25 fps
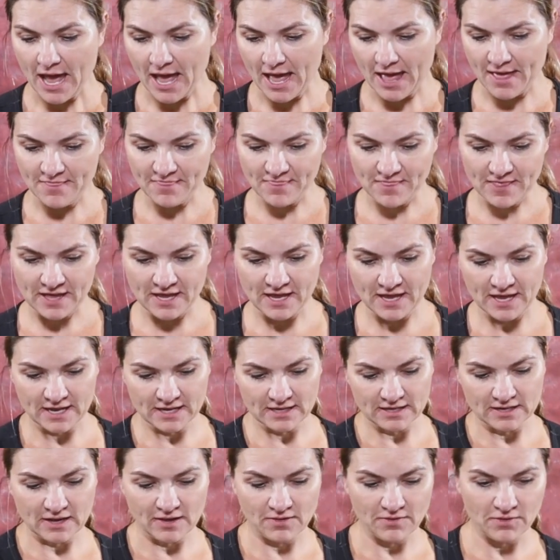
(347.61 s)
And
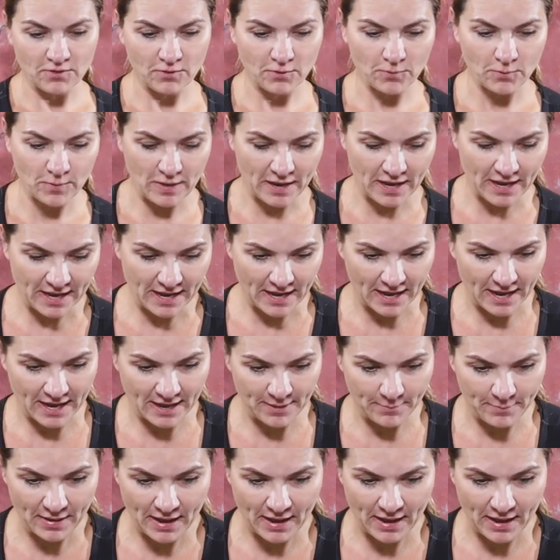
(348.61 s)
then the way I